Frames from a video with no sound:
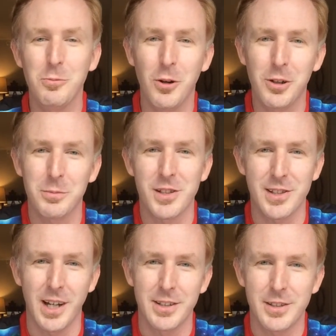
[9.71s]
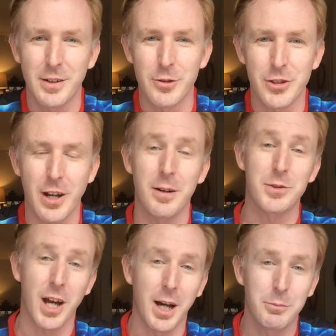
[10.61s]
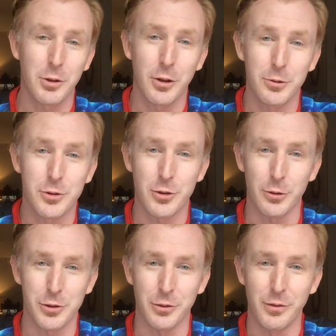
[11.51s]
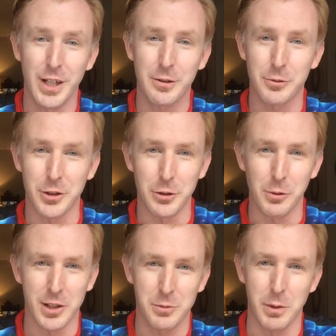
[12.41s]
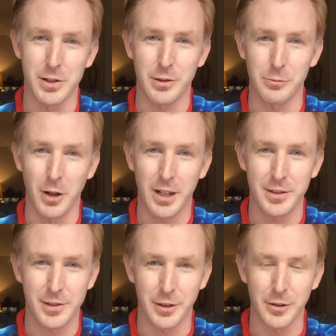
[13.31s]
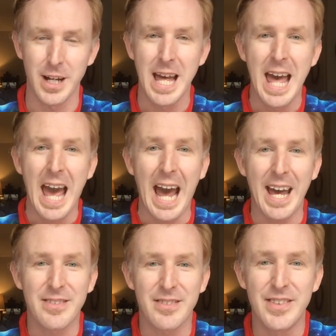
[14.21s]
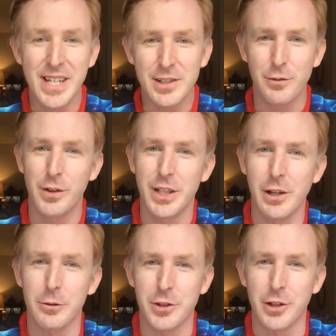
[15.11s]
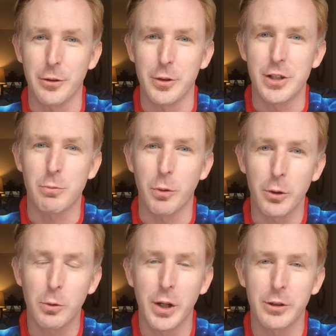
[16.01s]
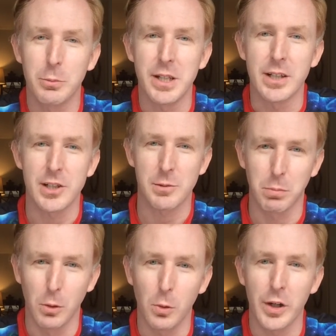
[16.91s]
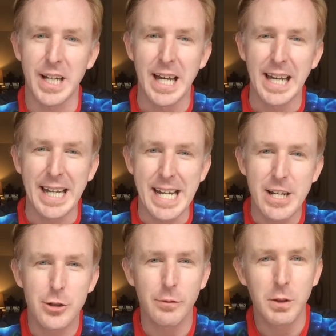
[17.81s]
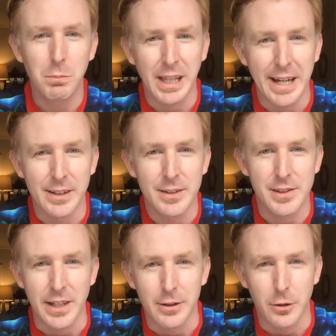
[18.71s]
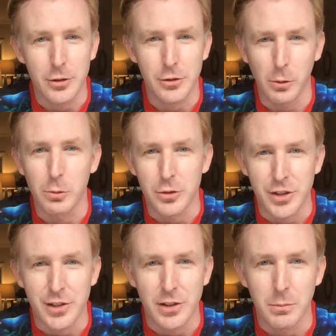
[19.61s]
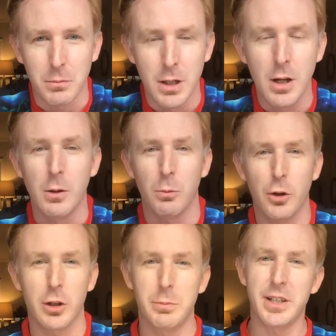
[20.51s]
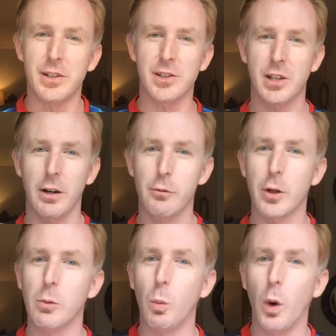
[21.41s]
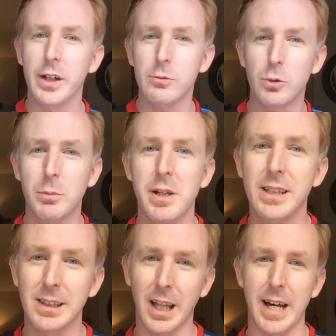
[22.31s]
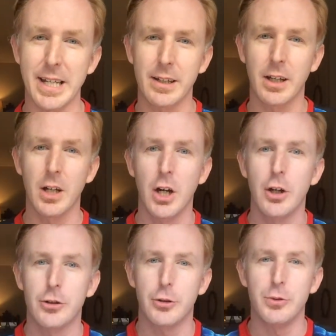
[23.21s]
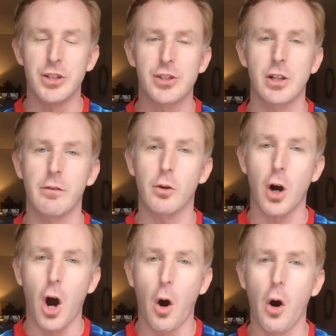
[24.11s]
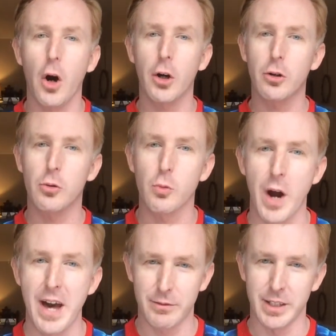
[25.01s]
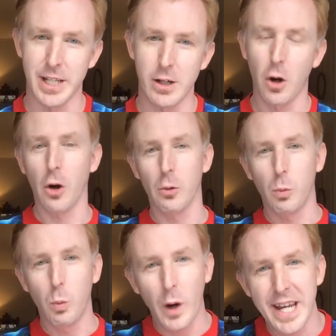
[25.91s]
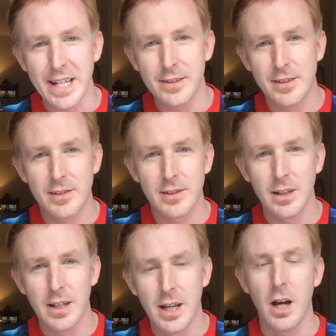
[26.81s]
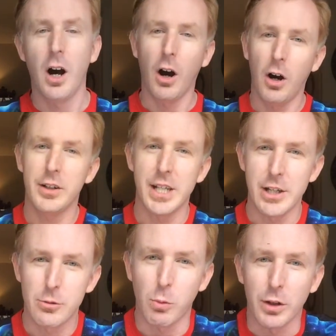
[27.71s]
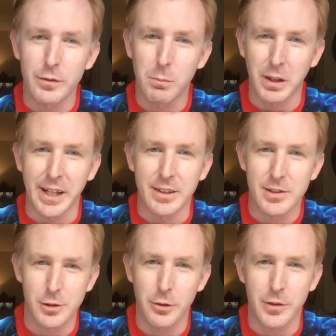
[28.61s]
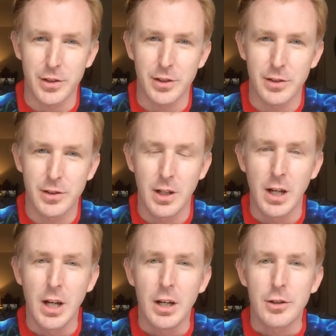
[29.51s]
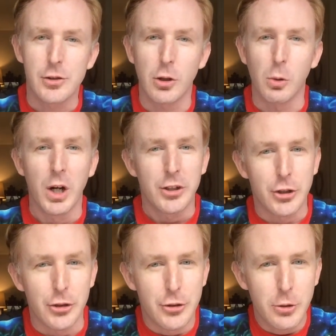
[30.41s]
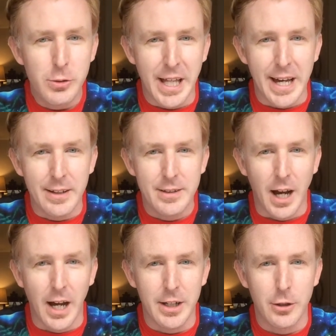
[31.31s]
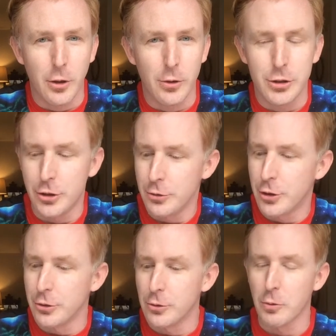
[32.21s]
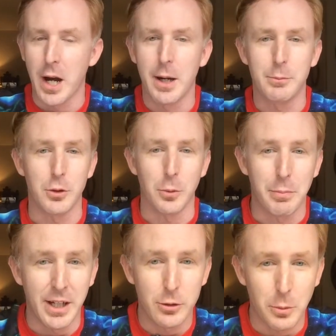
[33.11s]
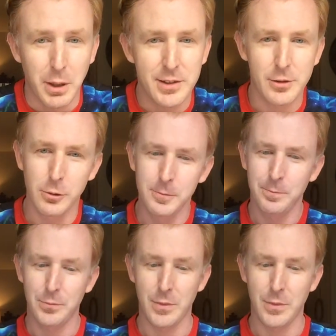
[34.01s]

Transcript: welcome to Science Never Stops. I'm your host, Joseph Vick with U.S. Space and Rocket Center, and this video series, we're going to be exploring each of the planets in our solar system. We're going to be discovering what it would be like to discover our gravity, our weights, on each one of the planet's surfaces. So, to do that, I encourage you to grab your pen or pencil,